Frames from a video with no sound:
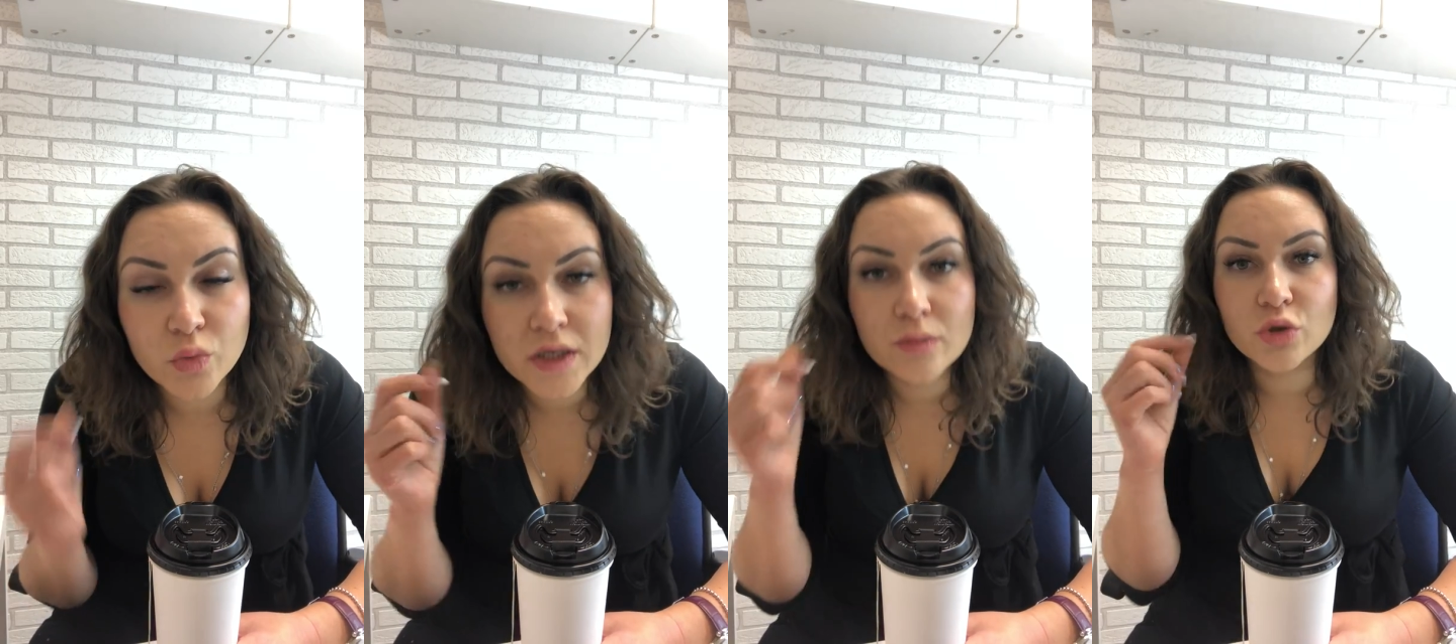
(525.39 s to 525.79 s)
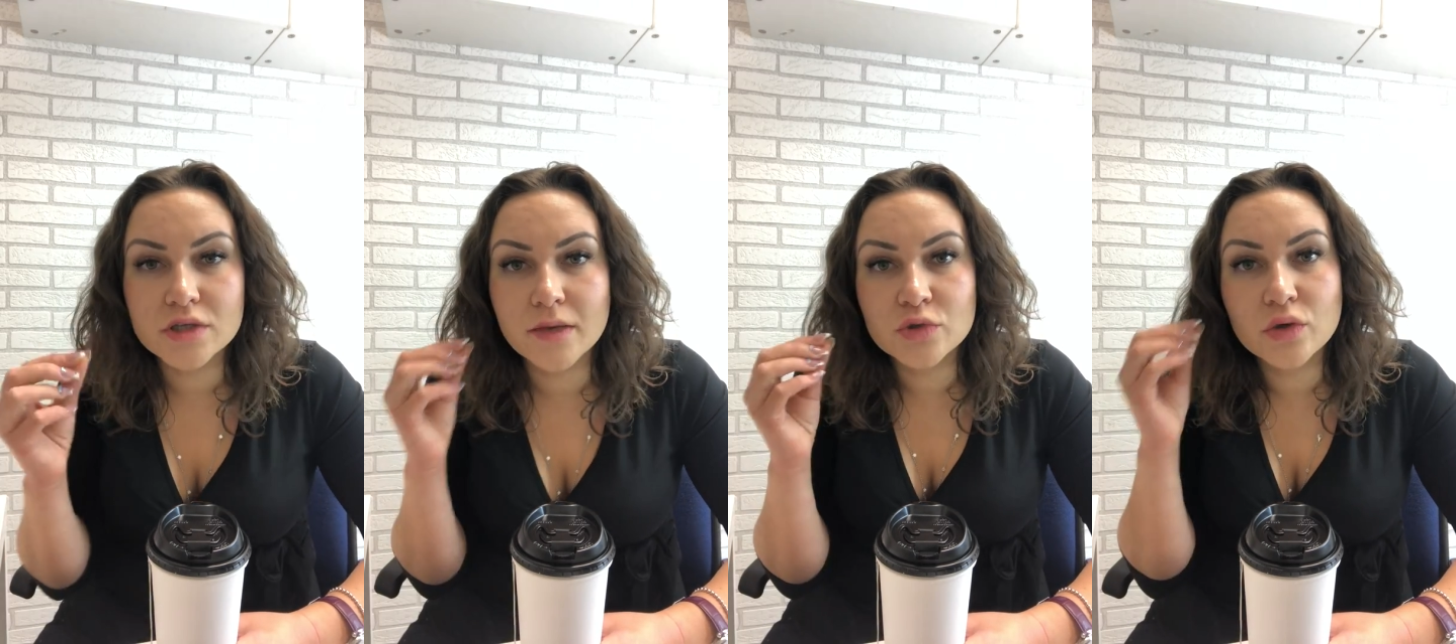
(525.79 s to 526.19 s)
We need more
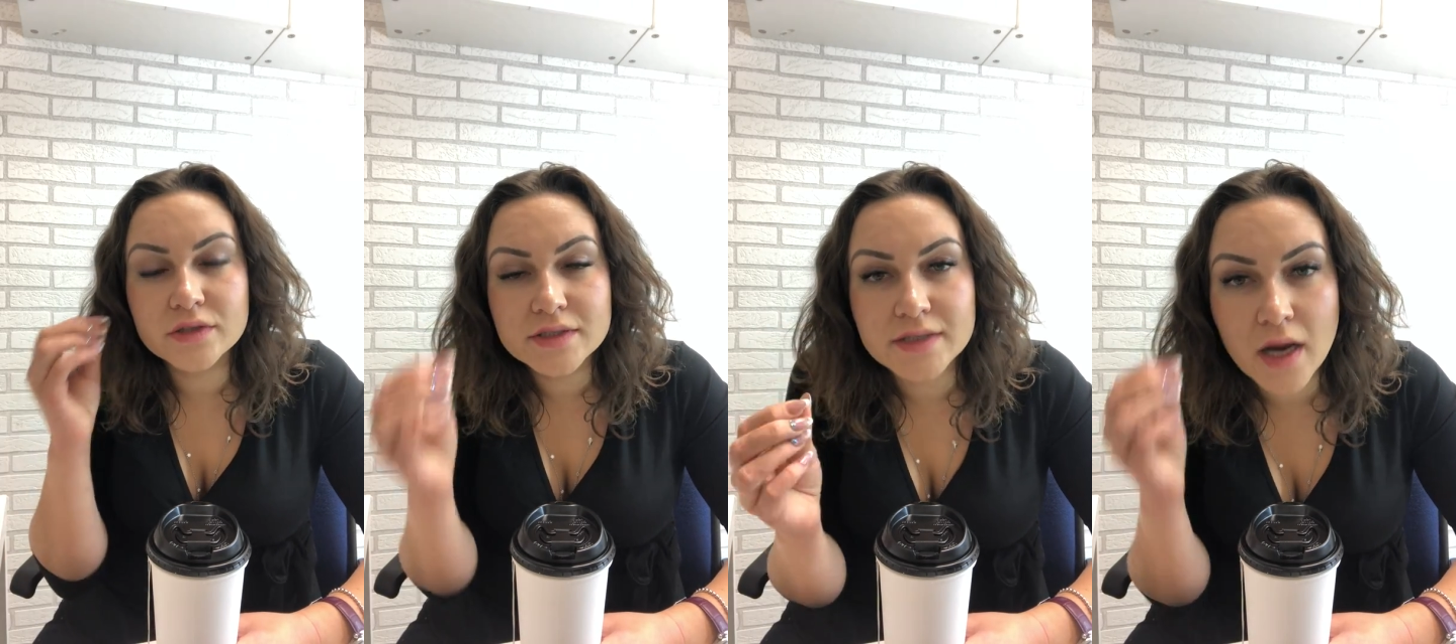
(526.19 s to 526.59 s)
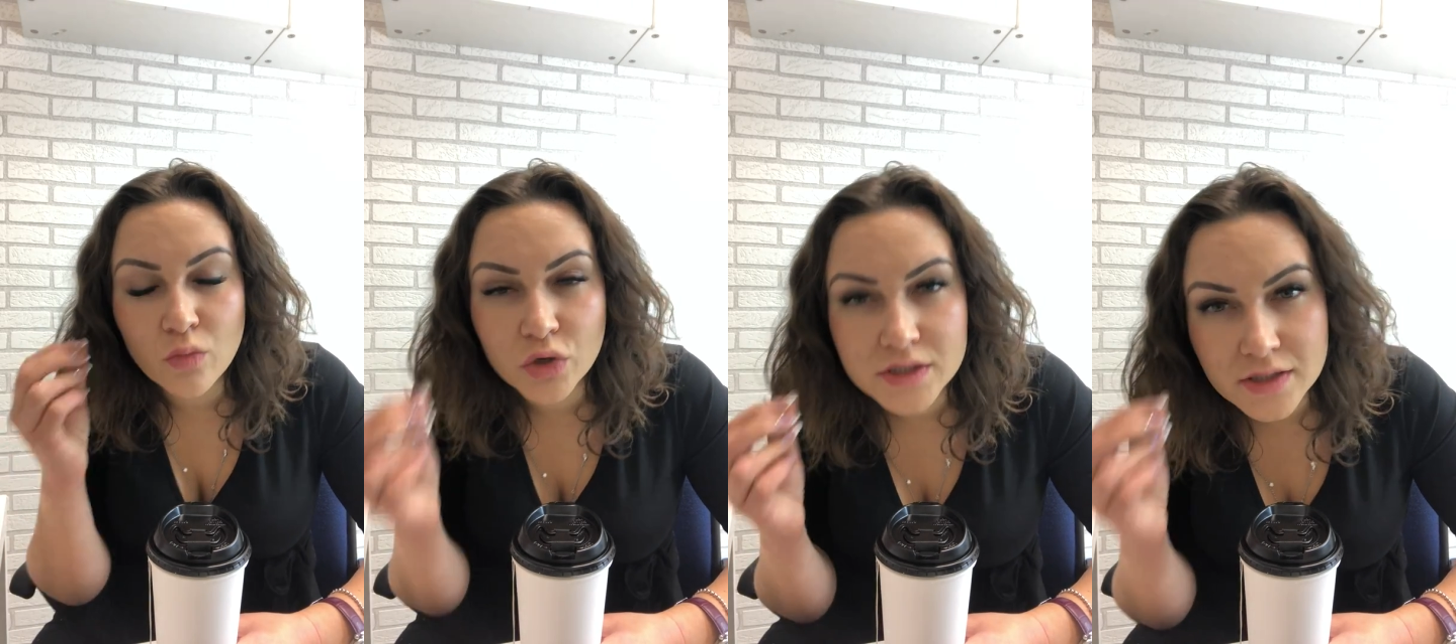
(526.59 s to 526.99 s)
time to
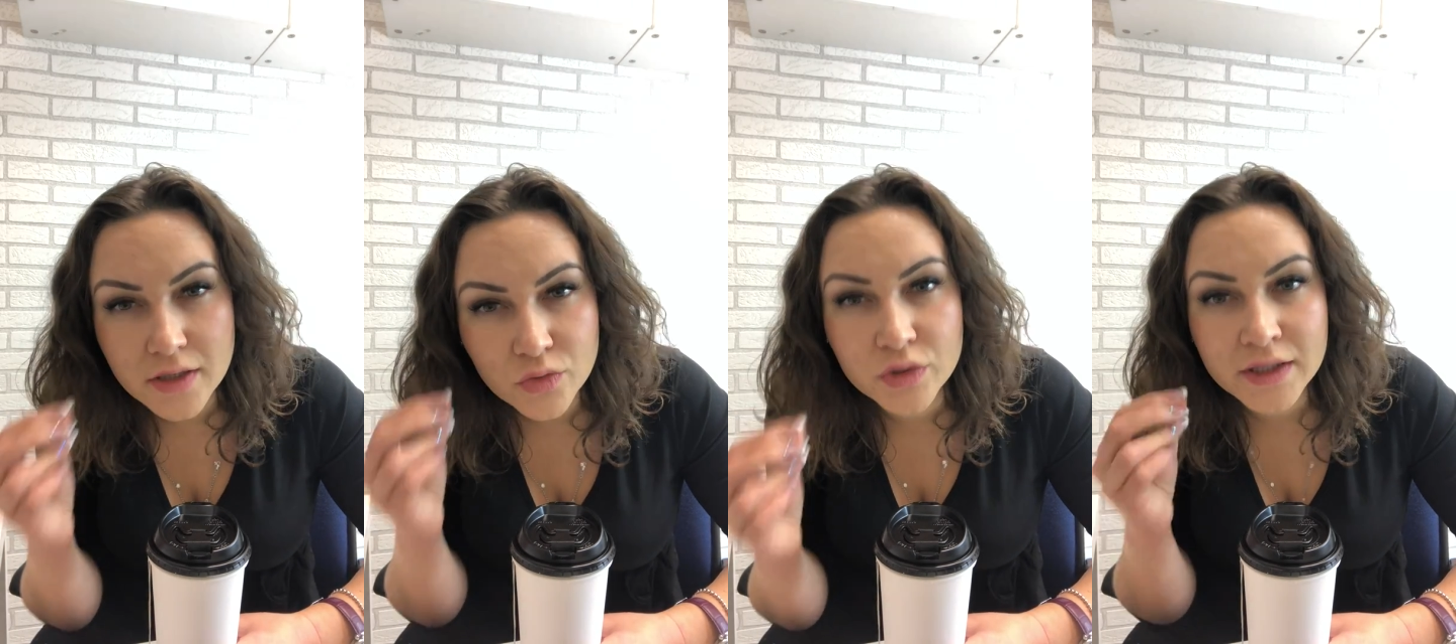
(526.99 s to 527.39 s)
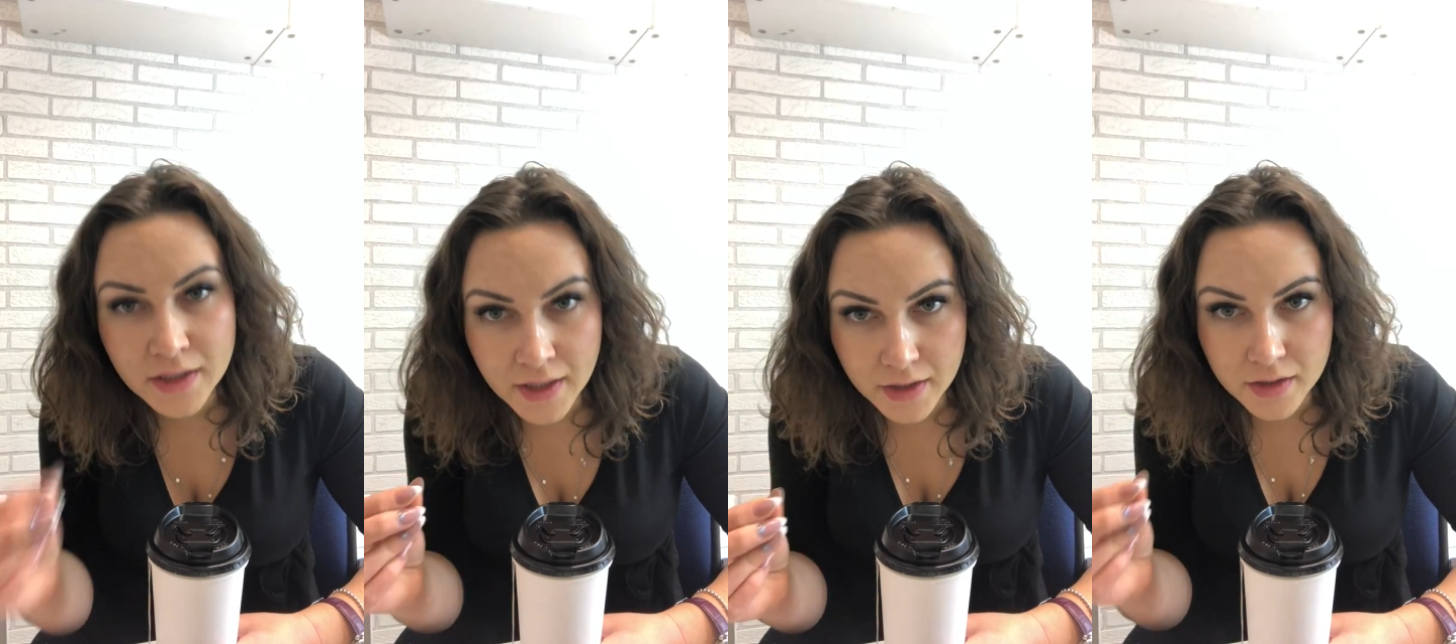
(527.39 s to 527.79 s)
understand what is it that you really
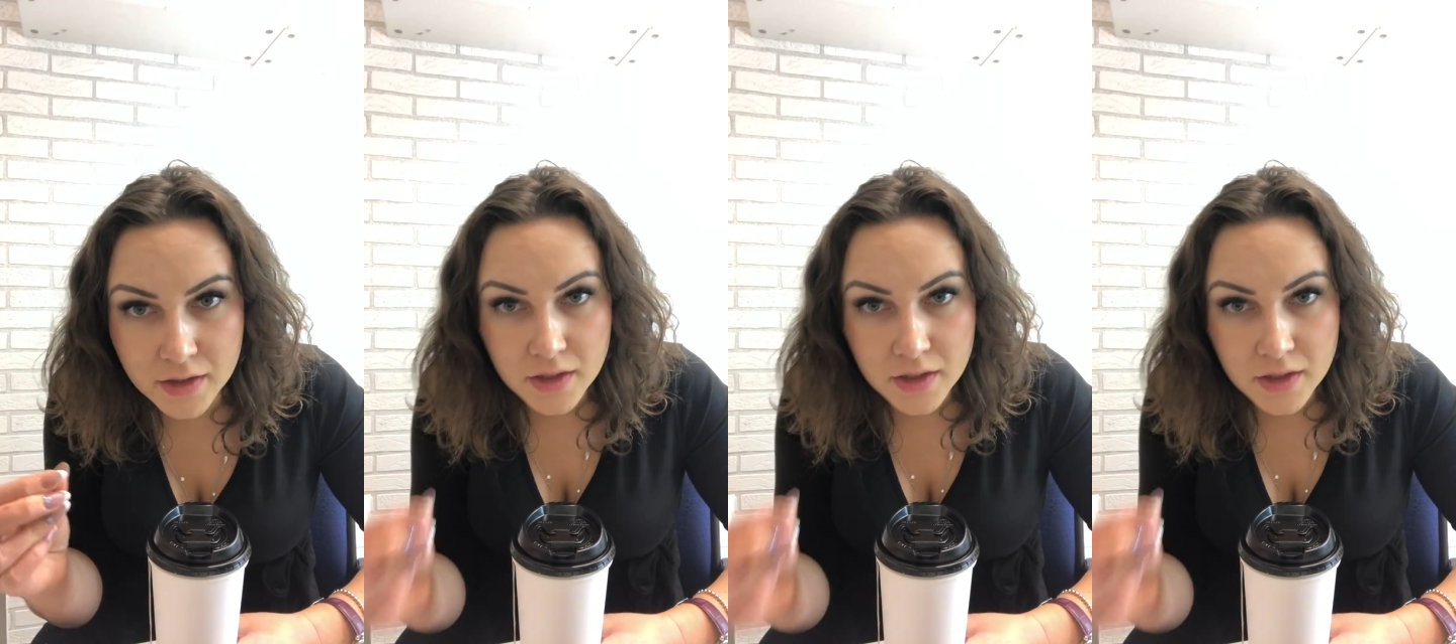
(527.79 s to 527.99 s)
like.